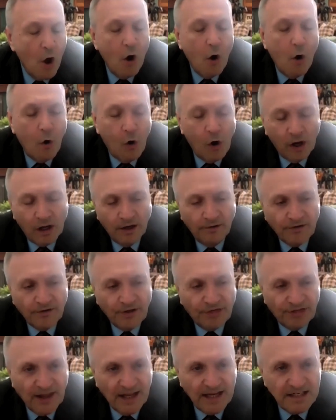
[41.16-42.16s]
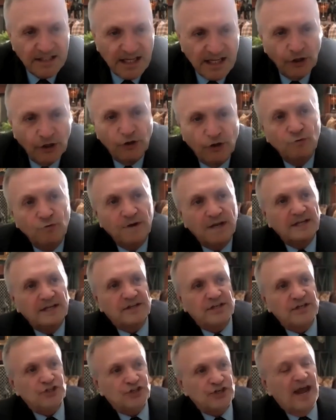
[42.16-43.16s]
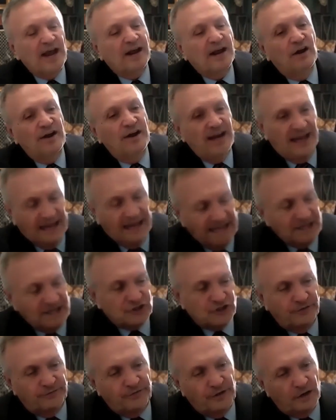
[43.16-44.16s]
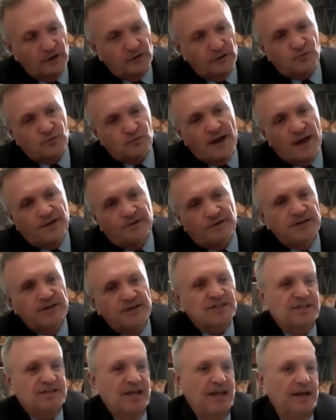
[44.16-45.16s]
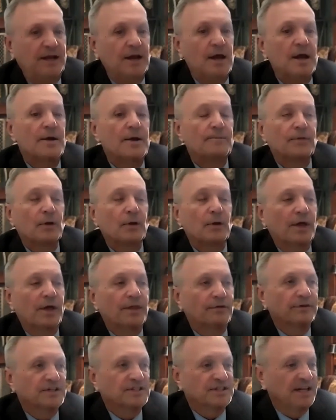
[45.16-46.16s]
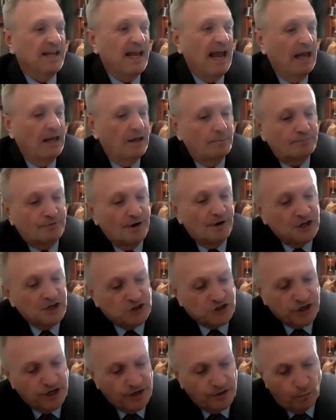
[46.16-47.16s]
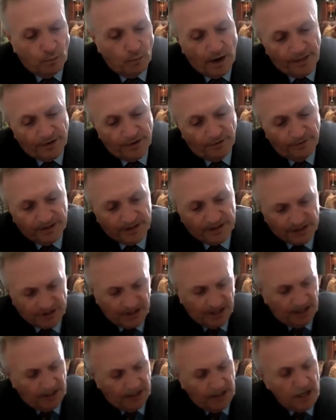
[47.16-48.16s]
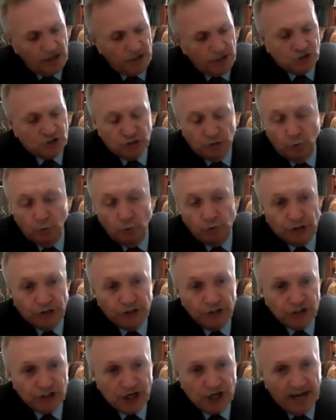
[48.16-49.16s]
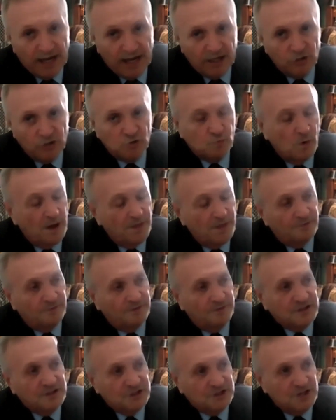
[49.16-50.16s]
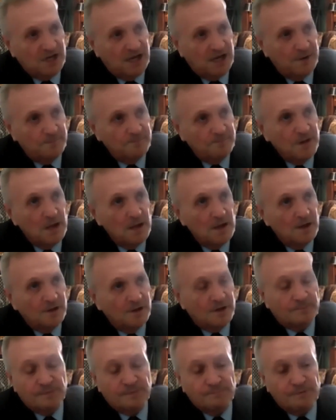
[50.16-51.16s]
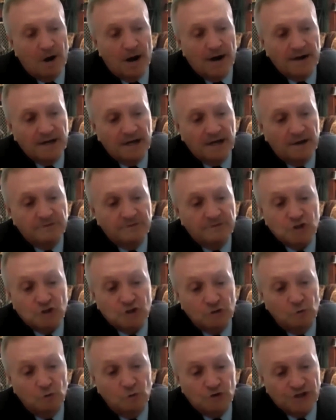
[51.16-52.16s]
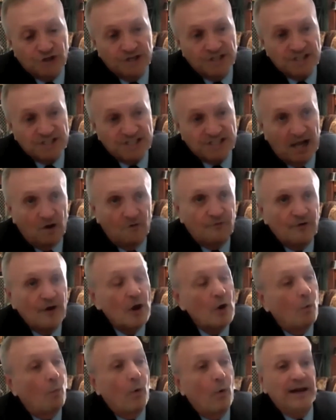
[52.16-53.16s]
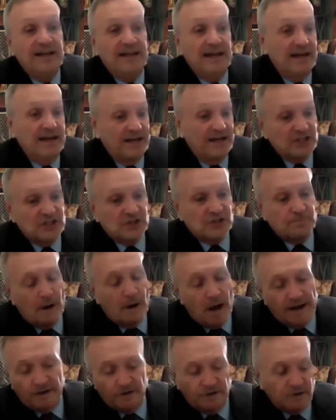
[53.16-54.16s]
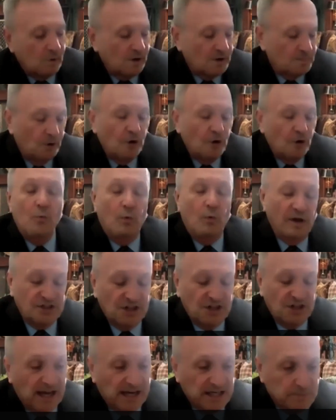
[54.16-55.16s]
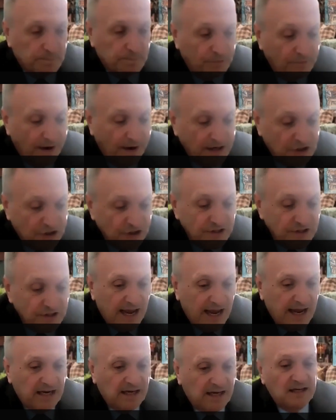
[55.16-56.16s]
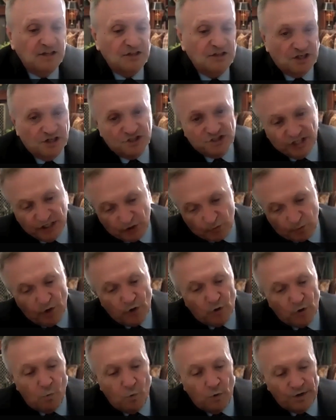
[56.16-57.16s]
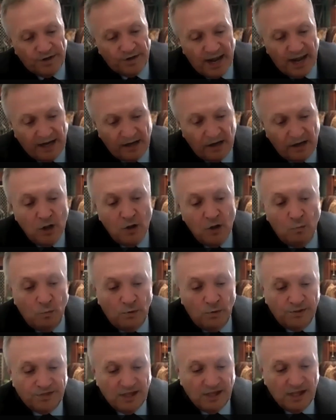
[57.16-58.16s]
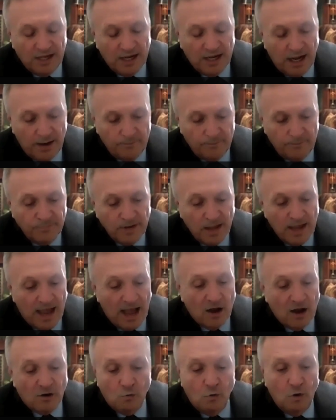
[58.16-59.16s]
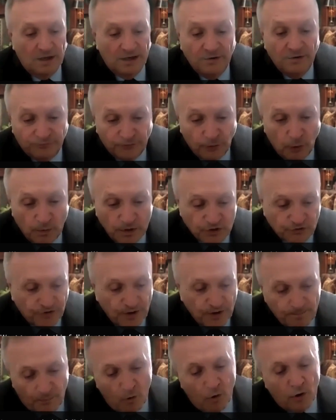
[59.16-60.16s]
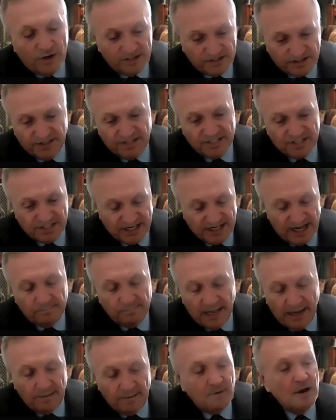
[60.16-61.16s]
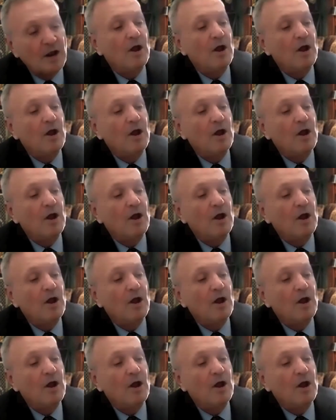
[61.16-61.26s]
all of the things that you need to check on each of those, whether it's the calibration, whether it's the solution change, whether it's the propriety of the solution itself, when did it expire? You want to put, what's the expiration date? Does this one coordinate with the alcohol influence report? Is it the same lab?